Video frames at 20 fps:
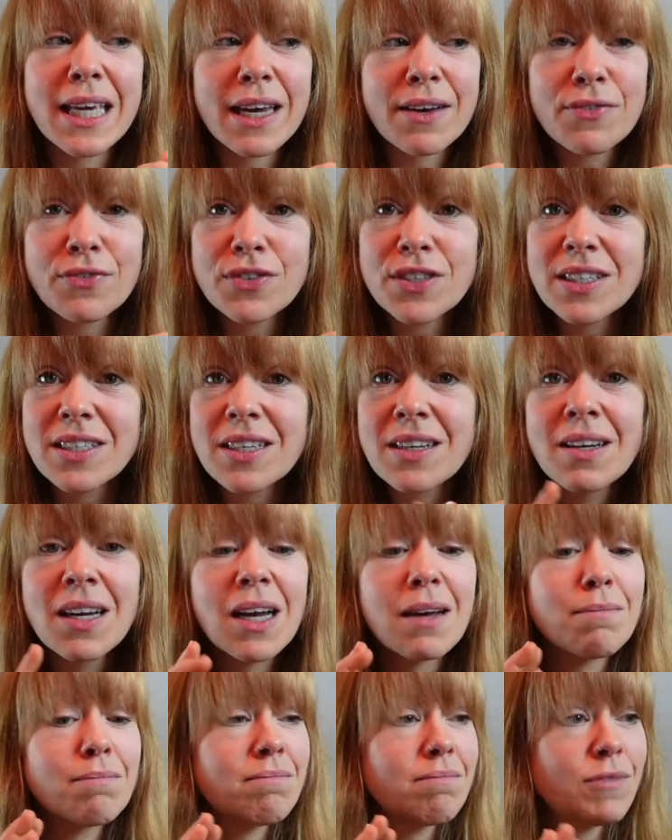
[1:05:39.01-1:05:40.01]
gifts,
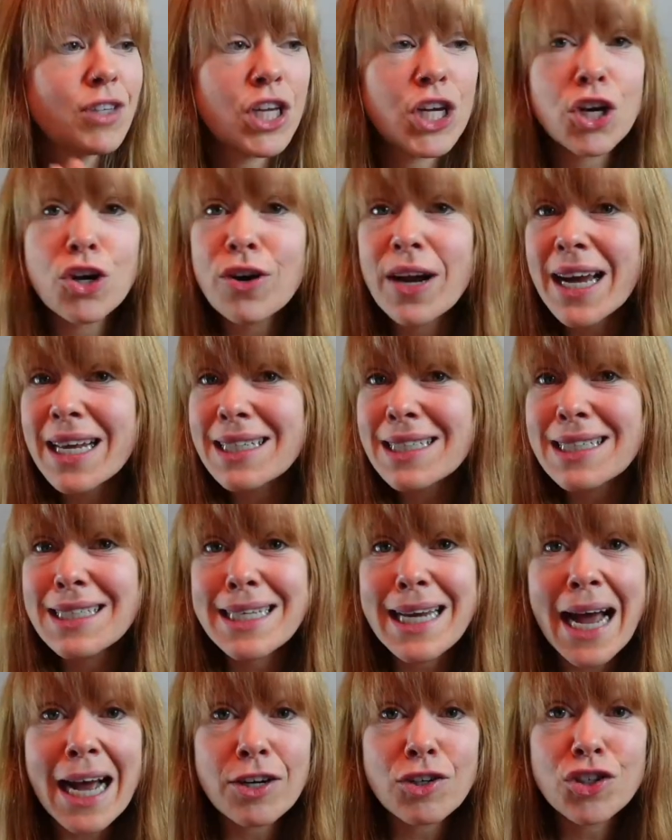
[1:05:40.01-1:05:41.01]
year-end
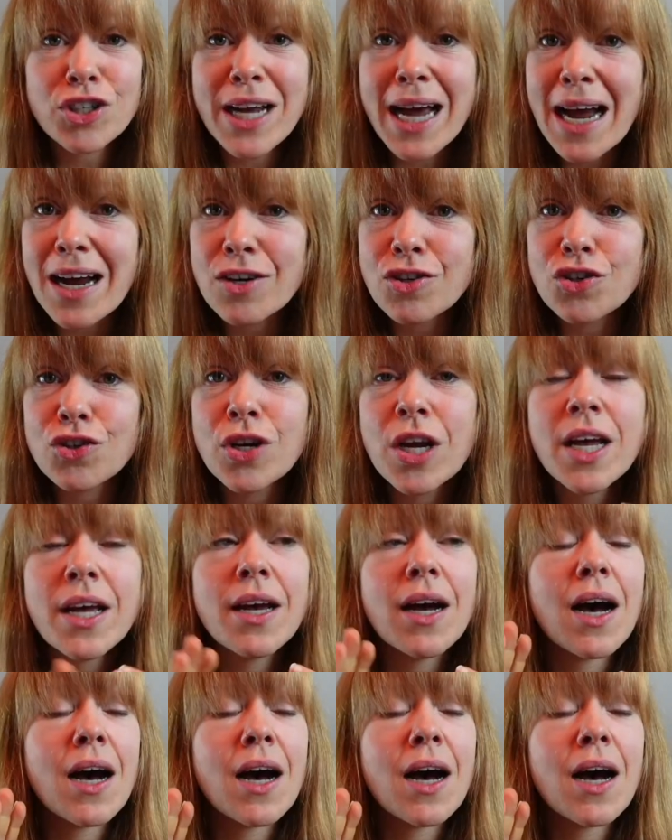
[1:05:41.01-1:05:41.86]
stash dash,